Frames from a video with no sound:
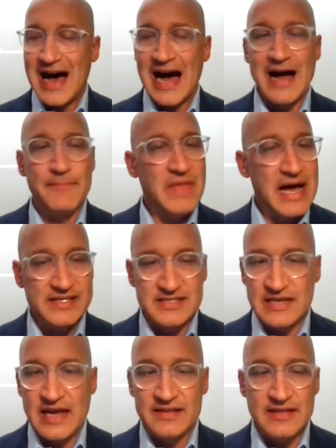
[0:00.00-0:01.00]
I'm not
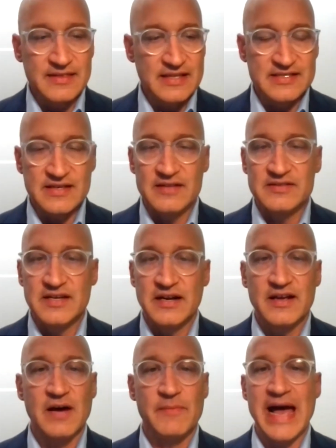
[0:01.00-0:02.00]
saying that the sun's going to
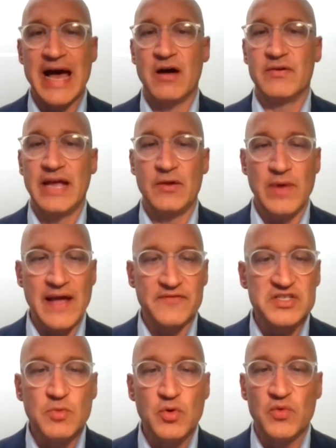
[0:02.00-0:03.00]
come out and we have
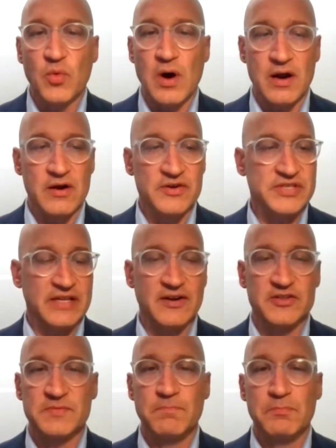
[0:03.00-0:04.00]
smooth waters and
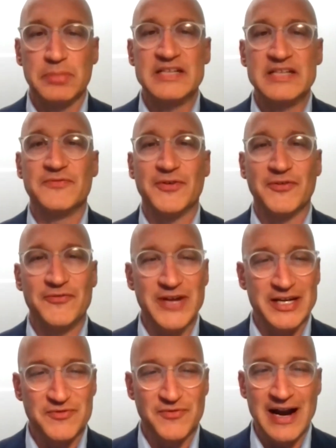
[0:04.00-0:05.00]
there's plentiful fish for